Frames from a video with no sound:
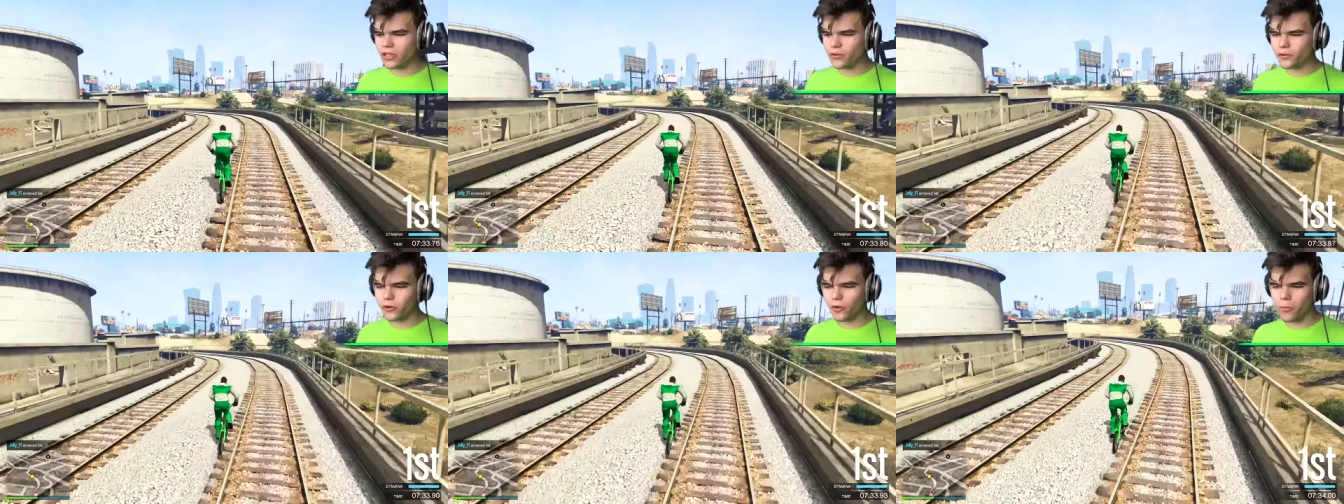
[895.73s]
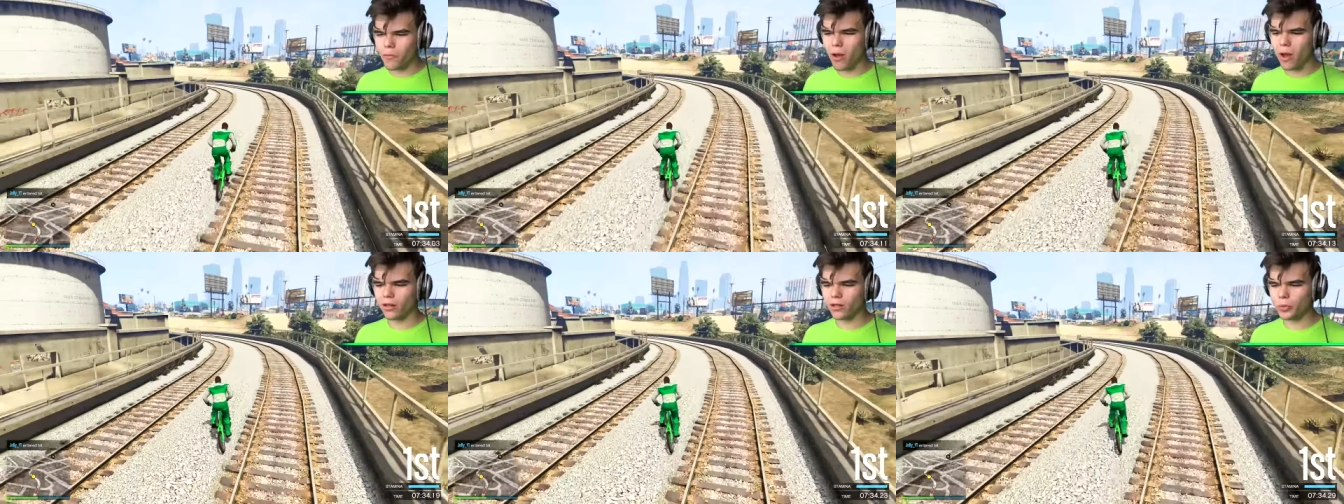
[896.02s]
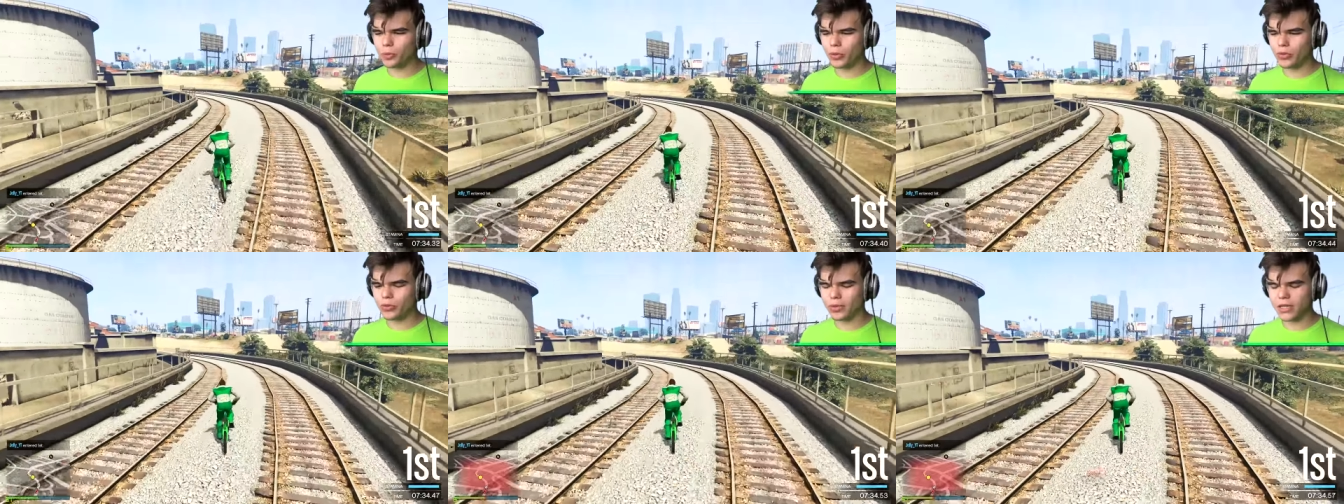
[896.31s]
you for
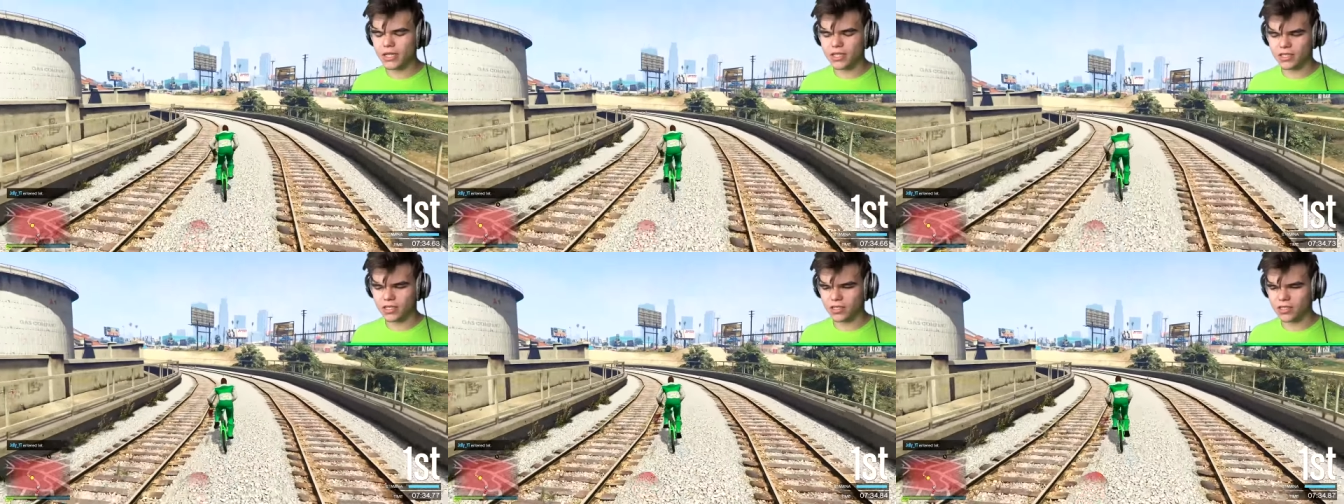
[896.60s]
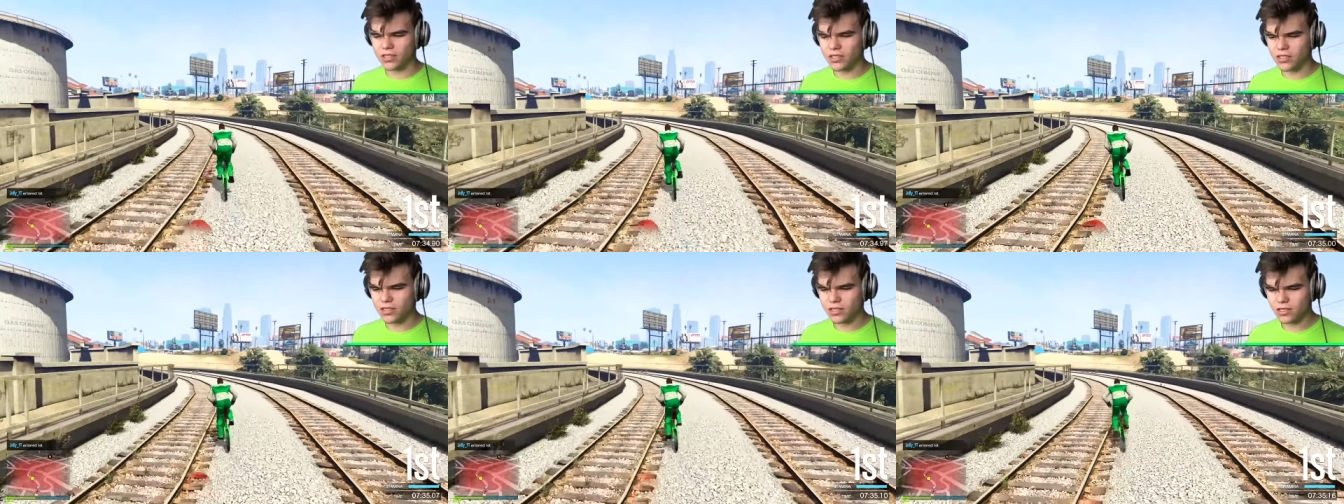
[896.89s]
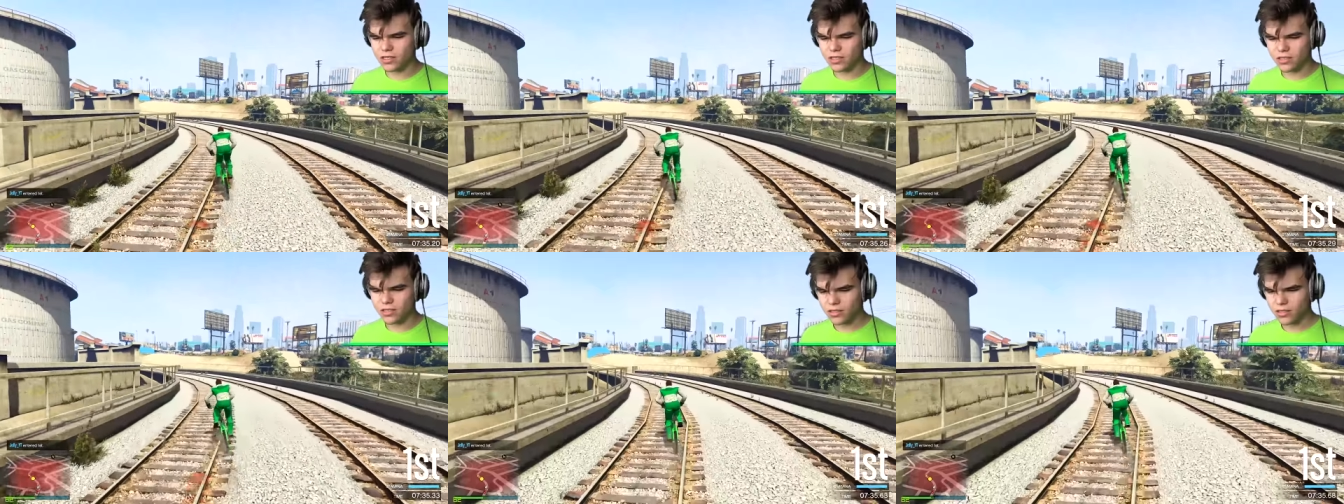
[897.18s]
multiple
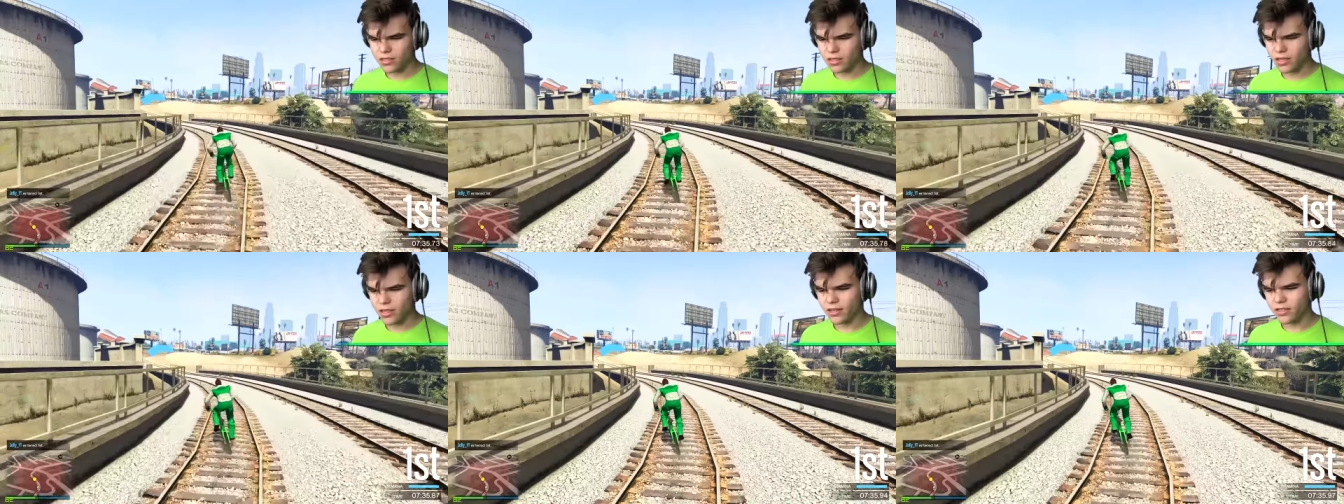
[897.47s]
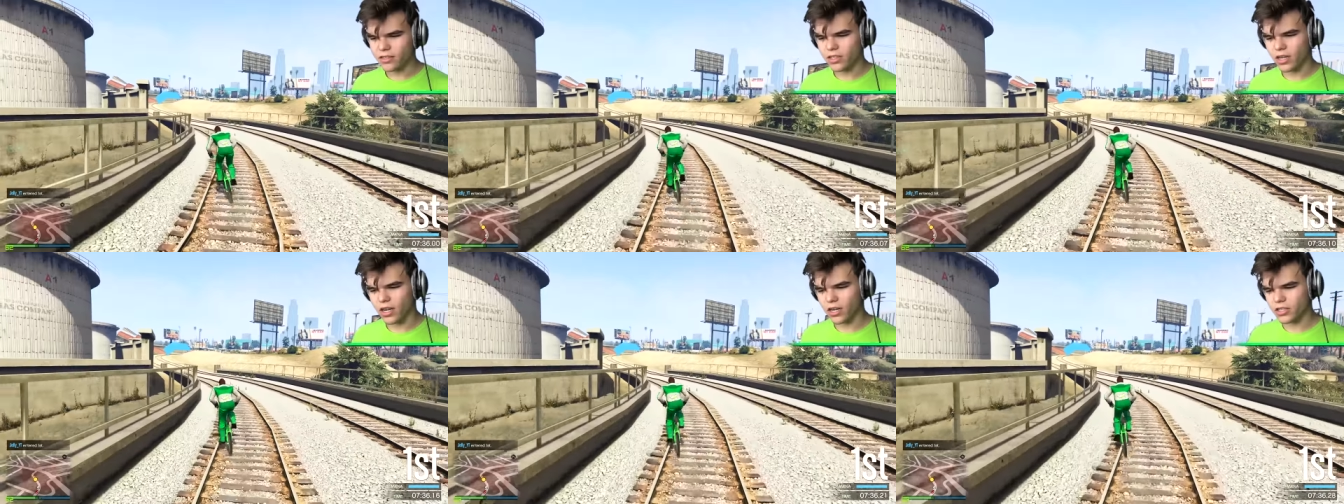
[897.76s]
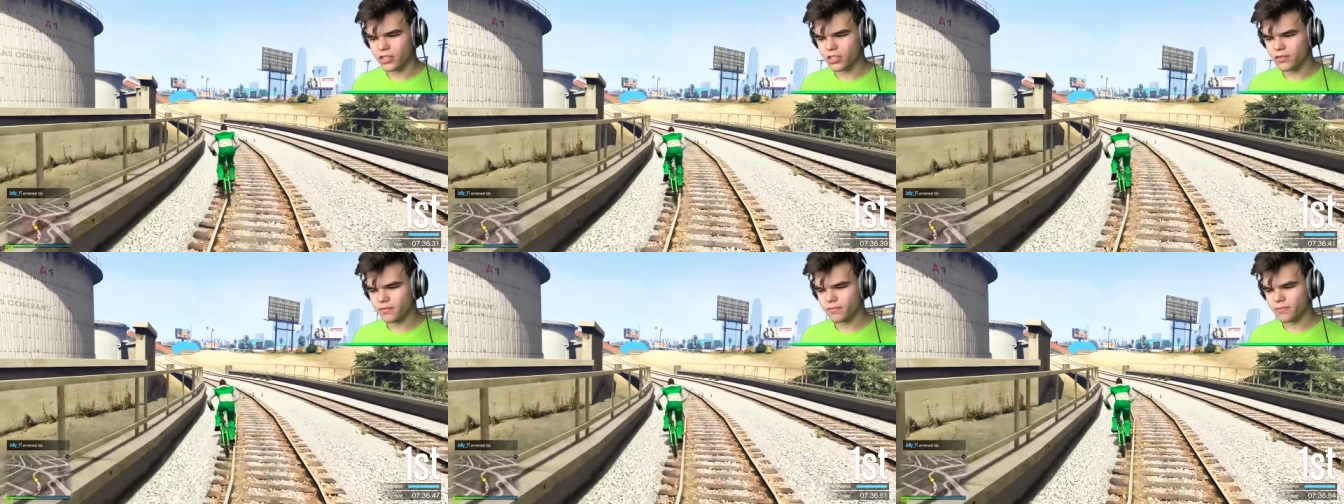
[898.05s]
reasons. Oh my
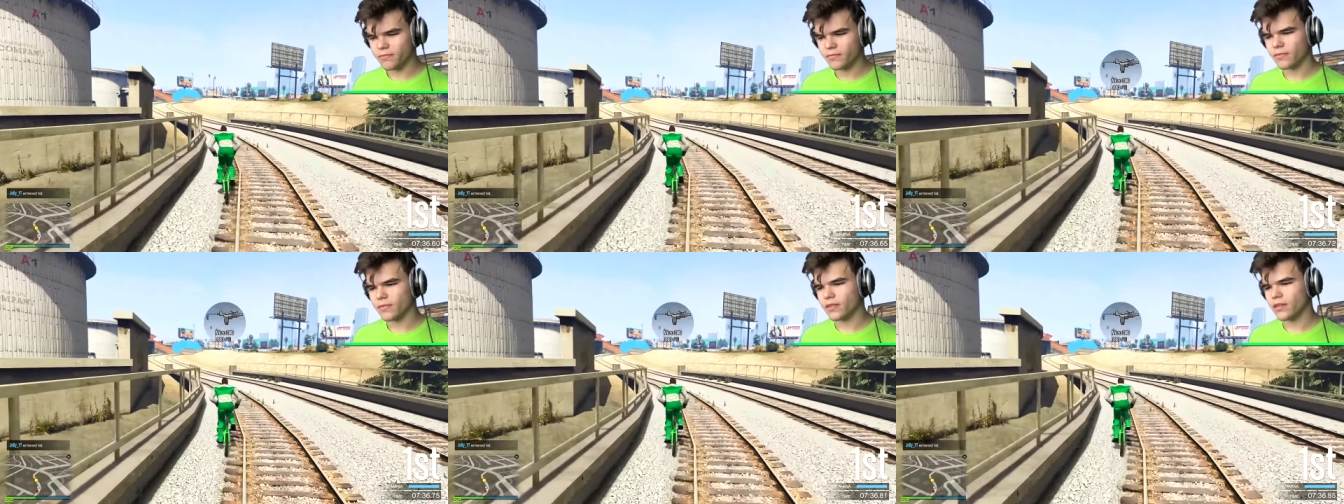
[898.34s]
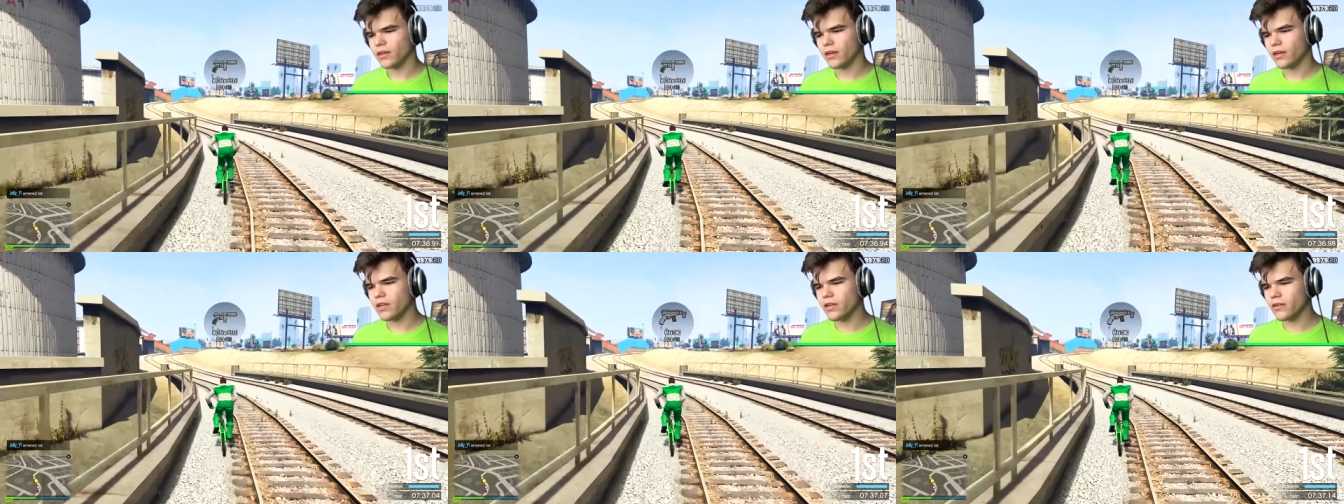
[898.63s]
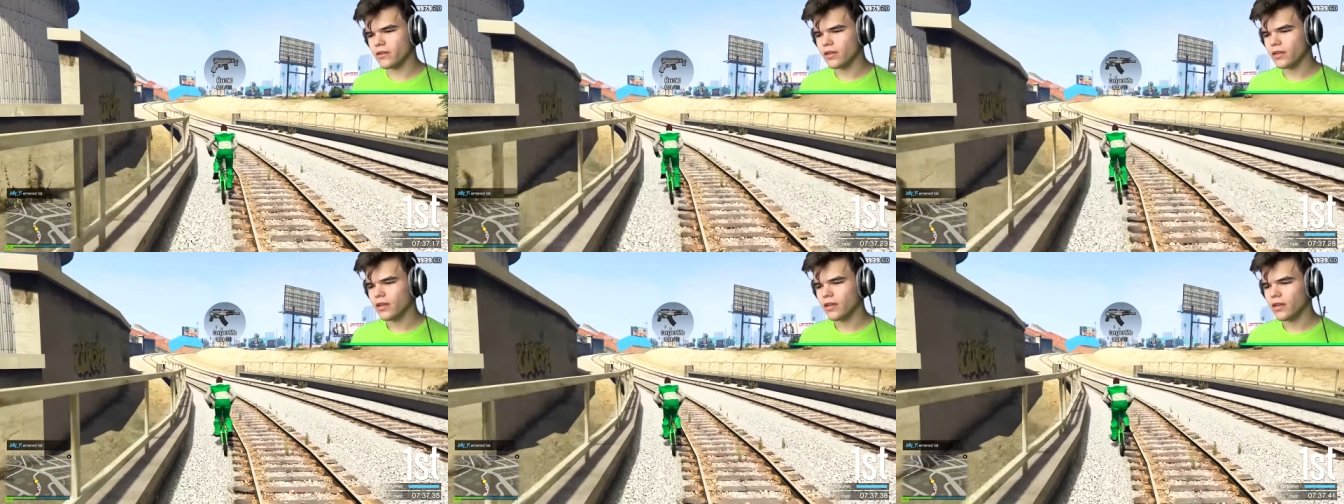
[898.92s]
gosh. Okay, don't
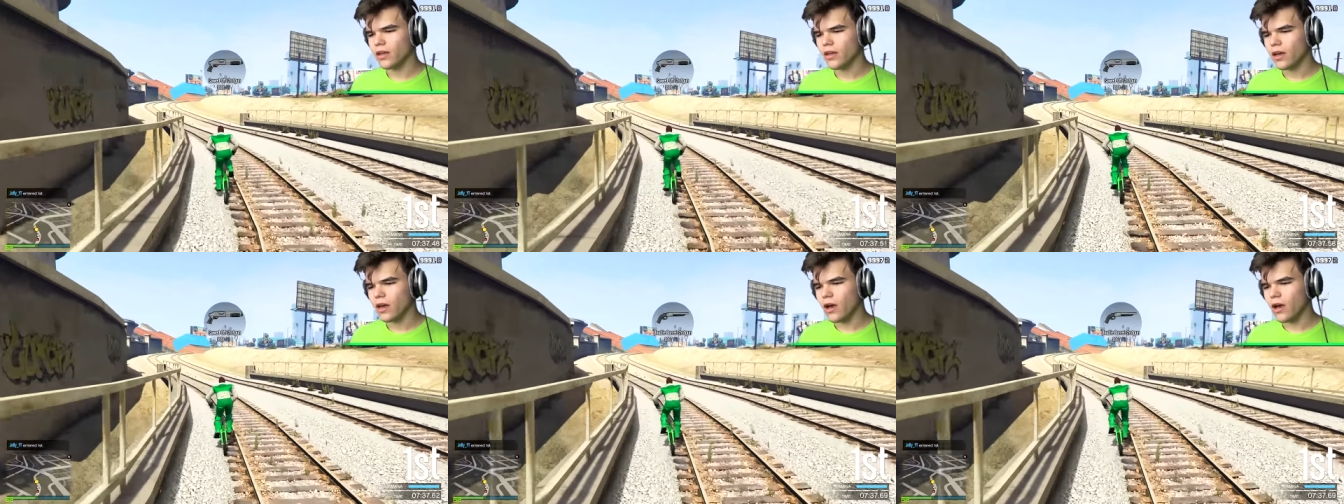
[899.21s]
shoot.